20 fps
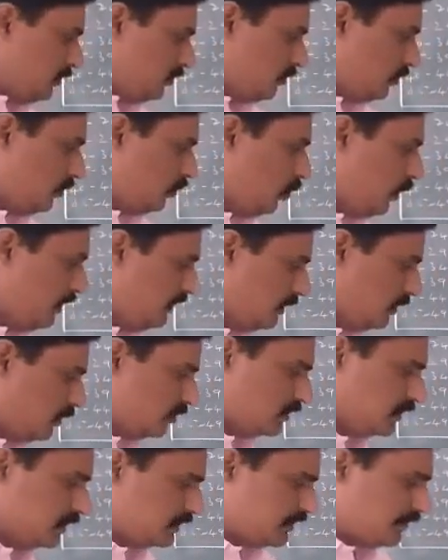So
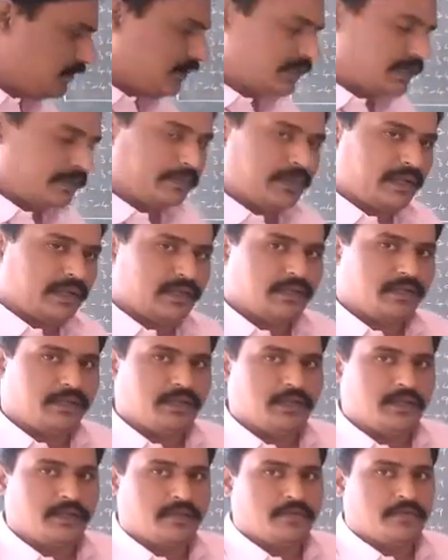1000 divided by
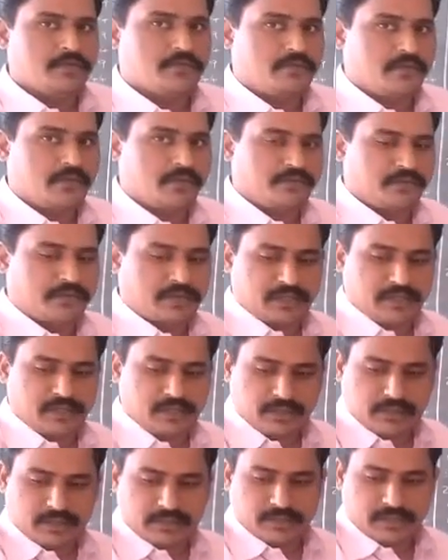
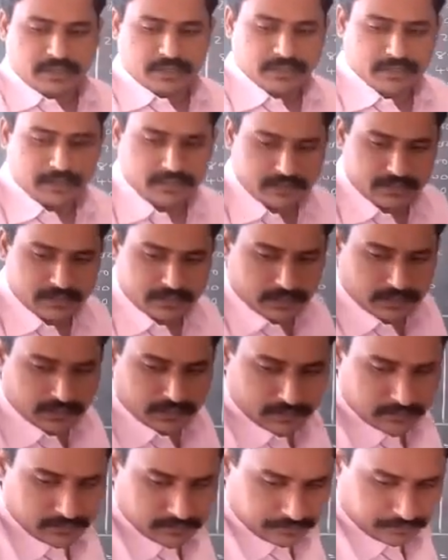50, that is
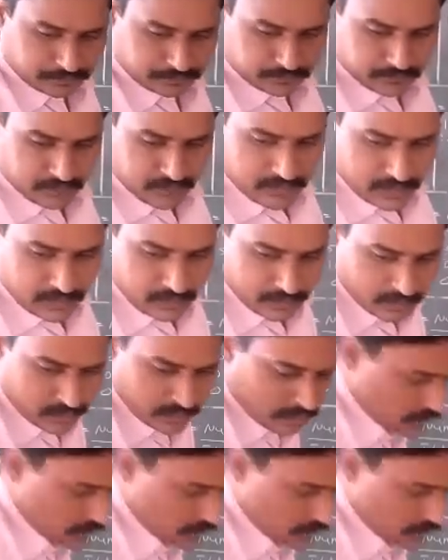here